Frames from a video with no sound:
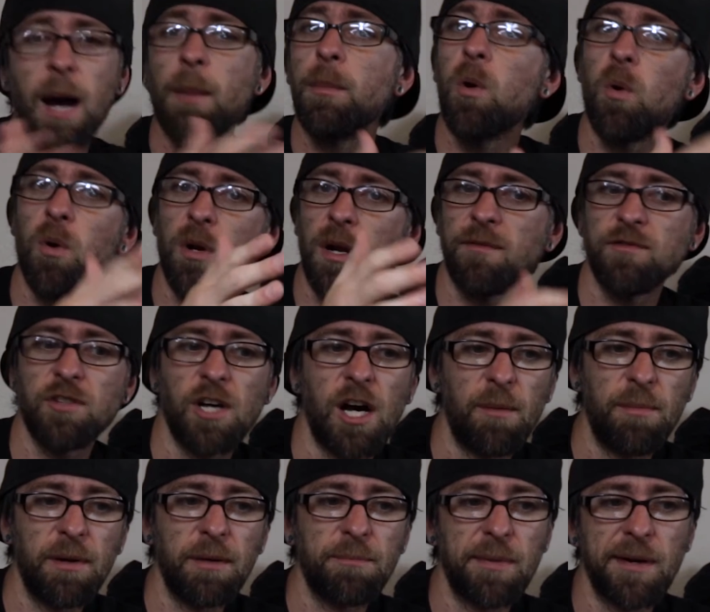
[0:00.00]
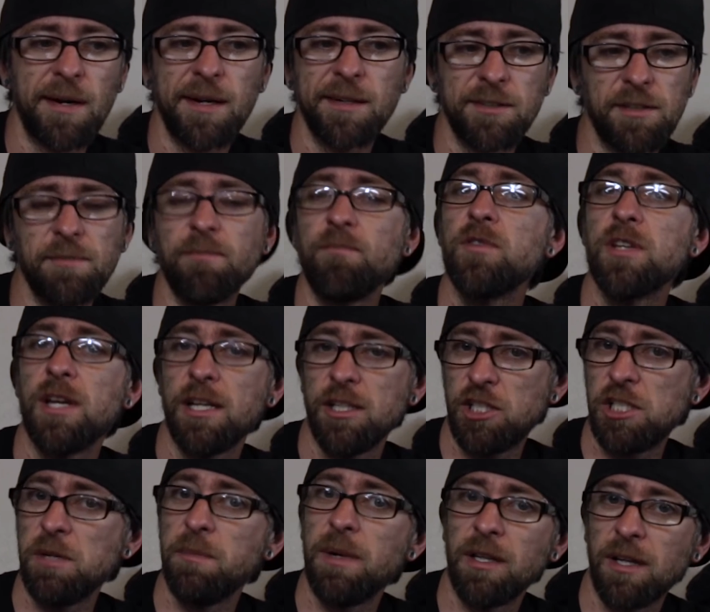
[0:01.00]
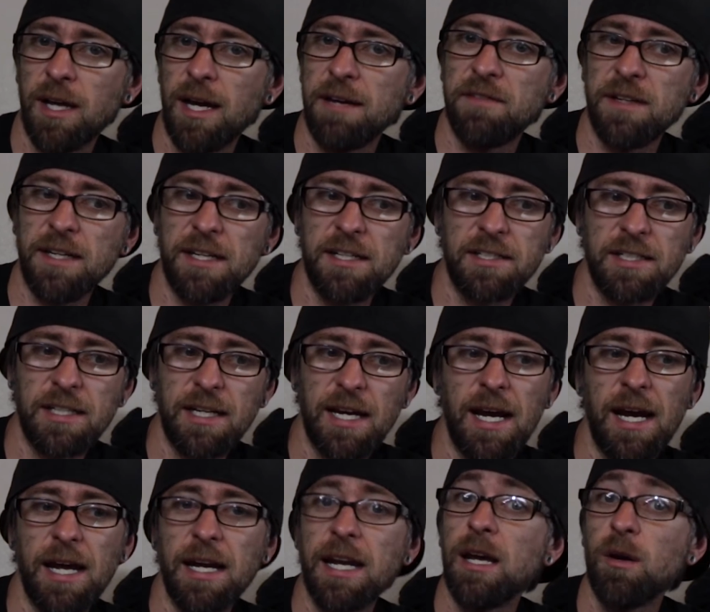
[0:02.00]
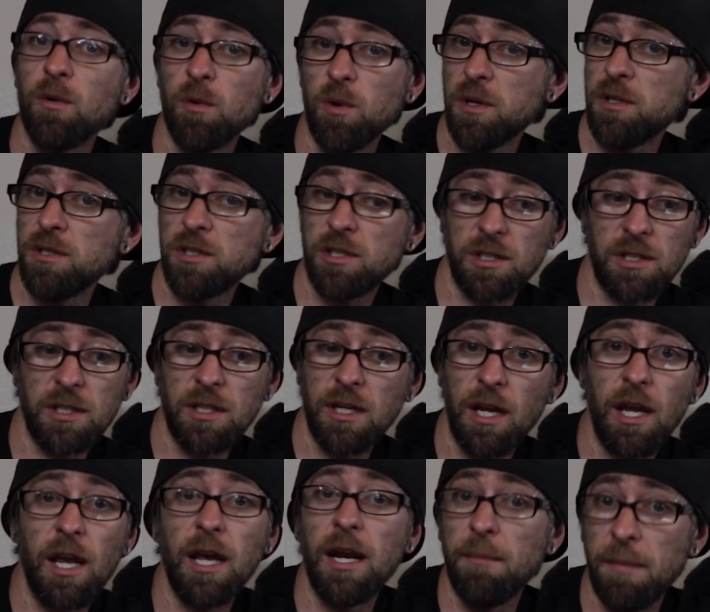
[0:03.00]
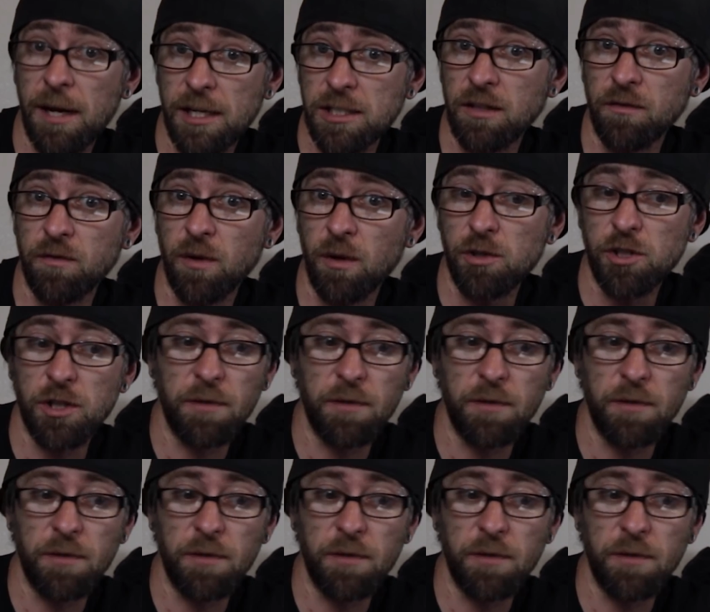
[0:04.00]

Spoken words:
I'm going off topic, but she made life easy and it was an amazing photo